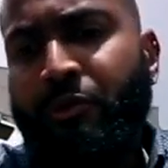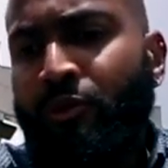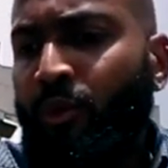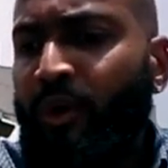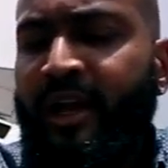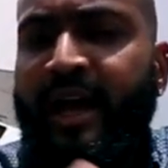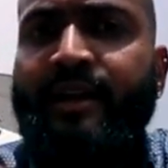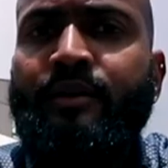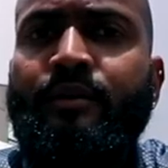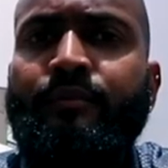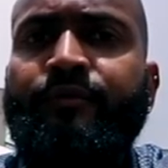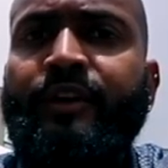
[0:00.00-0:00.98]
What kind
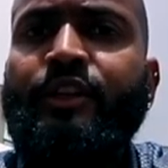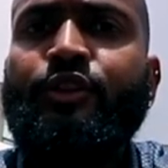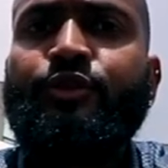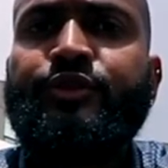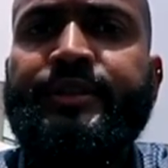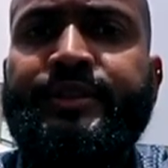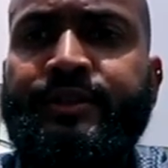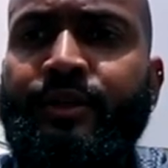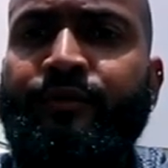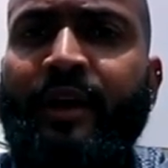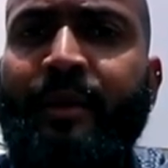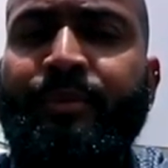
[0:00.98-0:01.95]
of venues does
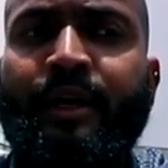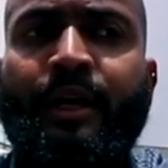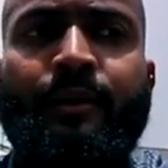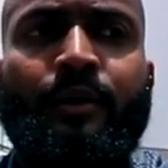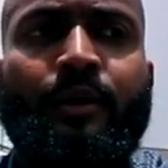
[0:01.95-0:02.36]
Silver Knight play?